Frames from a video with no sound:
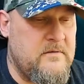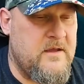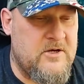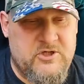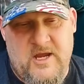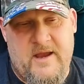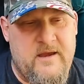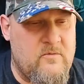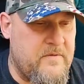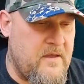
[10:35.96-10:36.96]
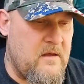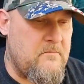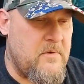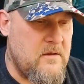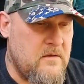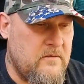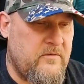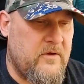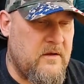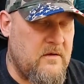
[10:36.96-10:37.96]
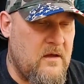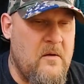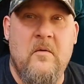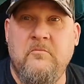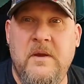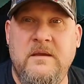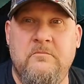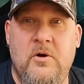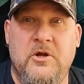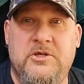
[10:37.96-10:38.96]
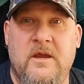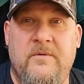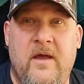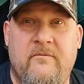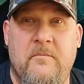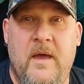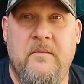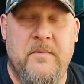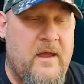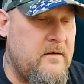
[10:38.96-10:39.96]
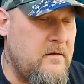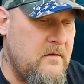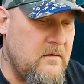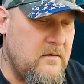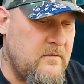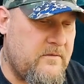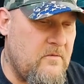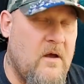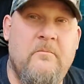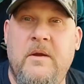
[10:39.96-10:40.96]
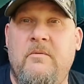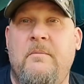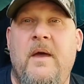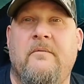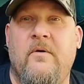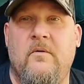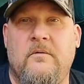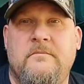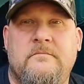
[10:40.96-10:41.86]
get a shot in with him so you can meet Butch if you haven't met him yet. So be right back, folks.